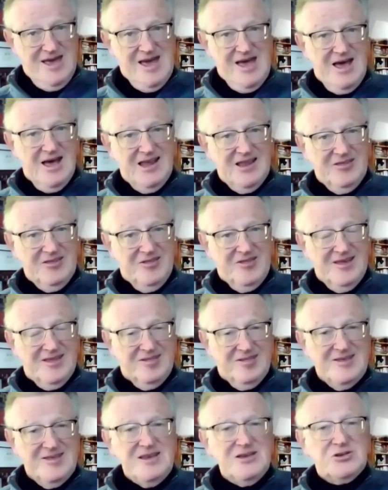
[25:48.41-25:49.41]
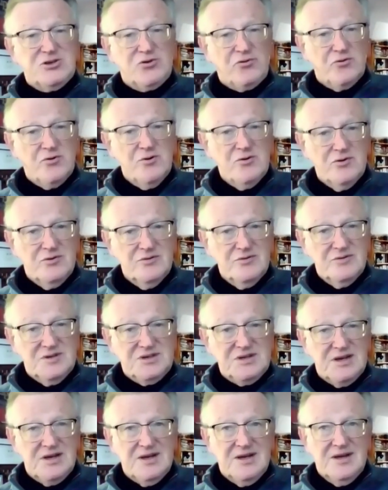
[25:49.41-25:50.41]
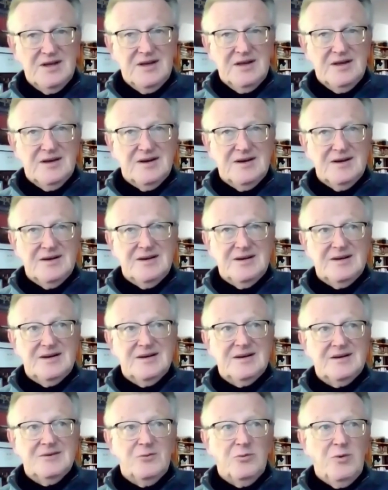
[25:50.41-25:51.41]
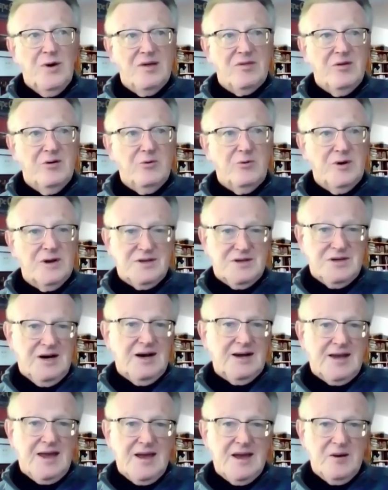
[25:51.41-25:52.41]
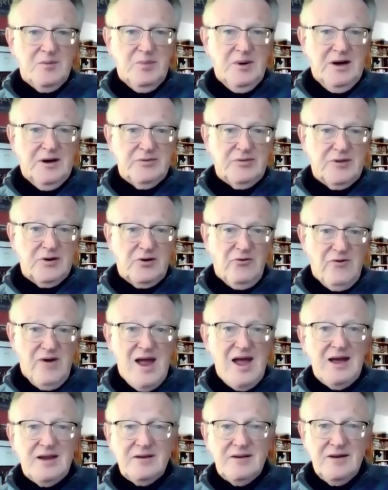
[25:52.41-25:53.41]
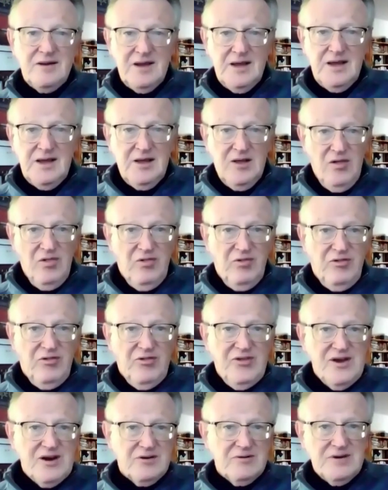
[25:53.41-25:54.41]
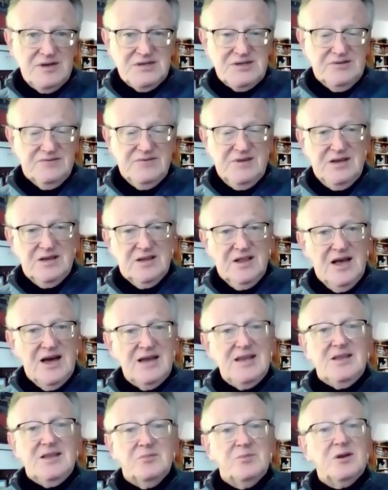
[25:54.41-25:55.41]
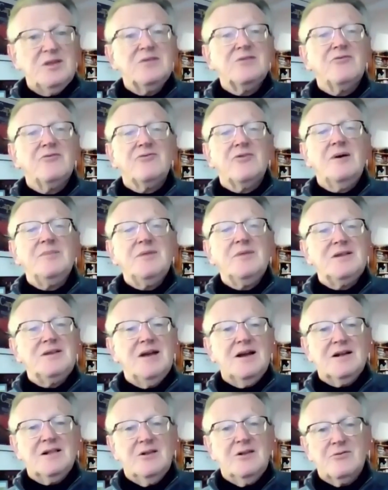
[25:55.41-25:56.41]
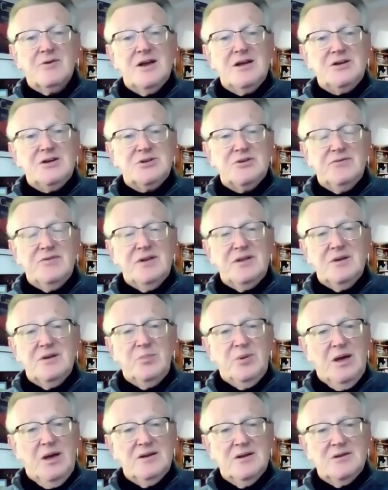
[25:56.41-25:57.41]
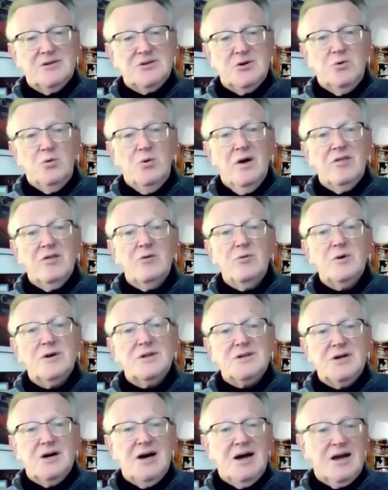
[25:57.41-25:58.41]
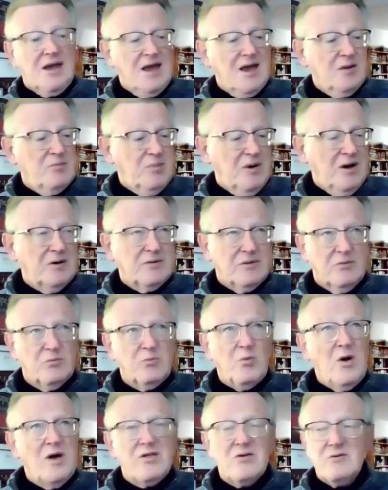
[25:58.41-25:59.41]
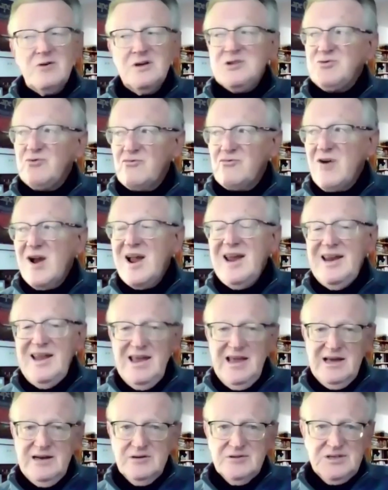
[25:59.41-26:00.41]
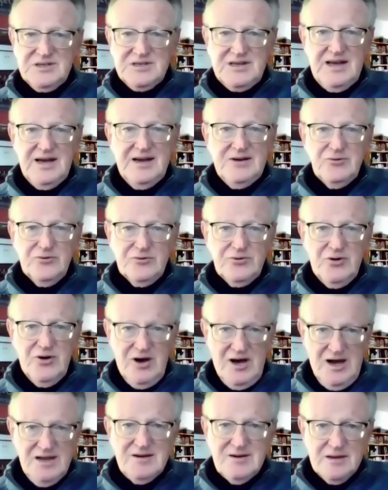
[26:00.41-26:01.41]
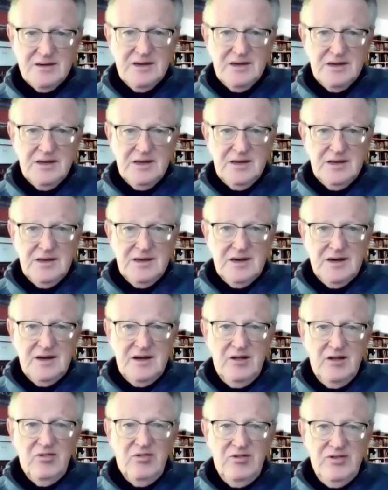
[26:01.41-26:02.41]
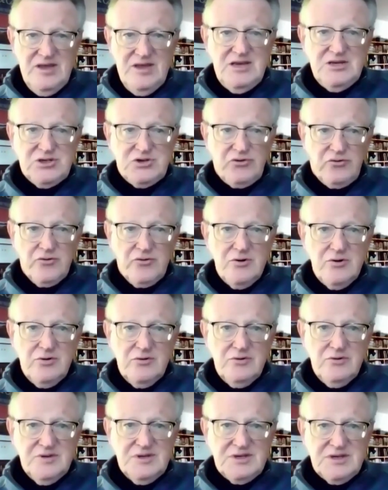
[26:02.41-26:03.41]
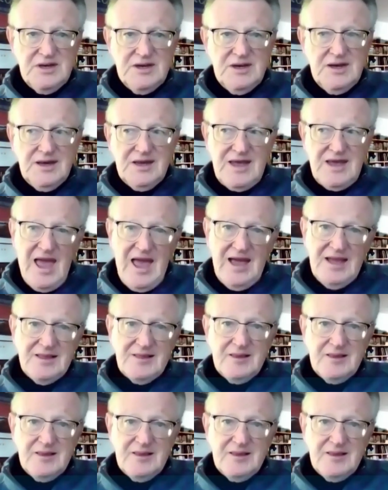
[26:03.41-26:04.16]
and that these truths, uh, whether we're talking about the grand theories of the Enlightenment from the Declaration of Independence, or whether we're talking about whether it's raining outside or not, uh, these truths can't